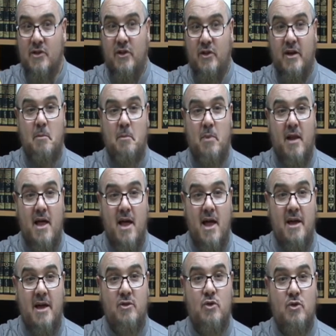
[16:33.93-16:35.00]
the
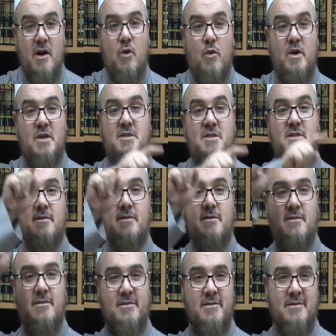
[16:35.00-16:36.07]
reply to the
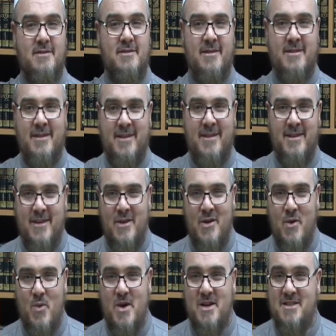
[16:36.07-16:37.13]
question
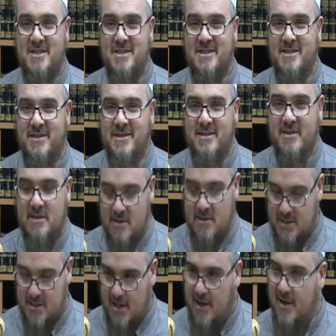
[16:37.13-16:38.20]
which
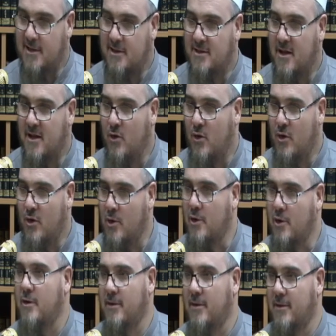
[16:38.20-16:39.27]
started the whole
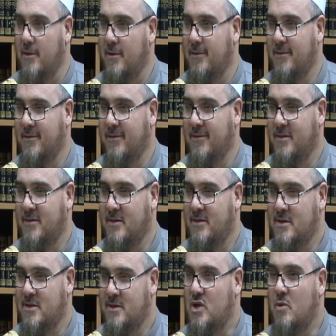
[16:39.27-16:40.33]
book.
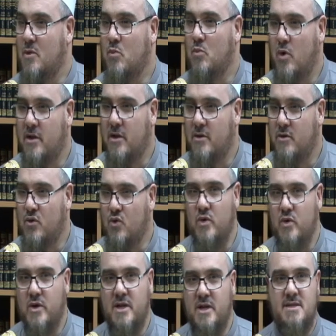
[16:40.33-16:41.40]
Someone
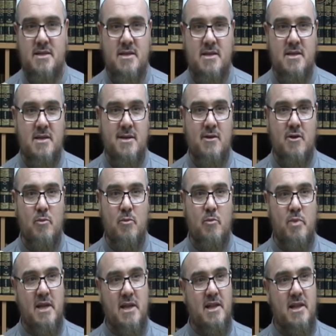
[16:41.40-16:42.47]
who is
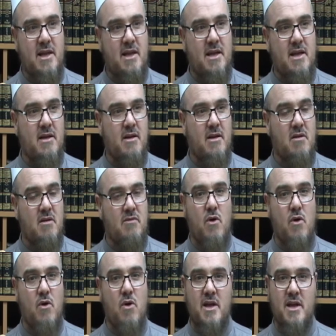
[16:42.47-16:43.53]
completely
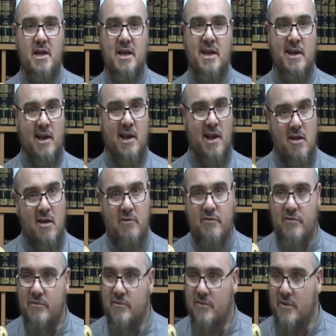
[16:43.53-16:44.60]
falling in
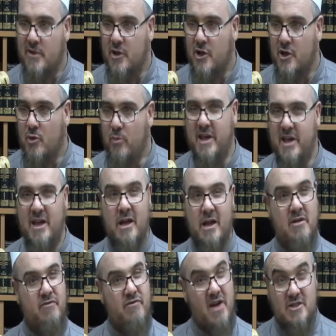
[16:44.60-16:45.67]
love, being
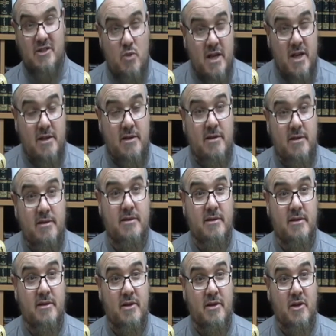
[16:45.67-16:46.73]
infatuated
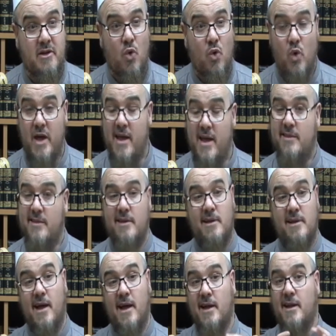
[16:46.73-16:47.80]
with
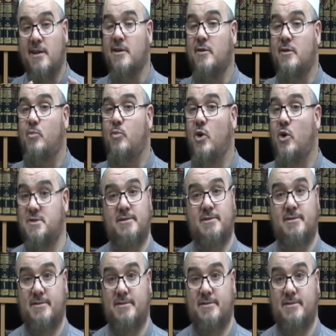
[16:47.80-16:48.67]
another person.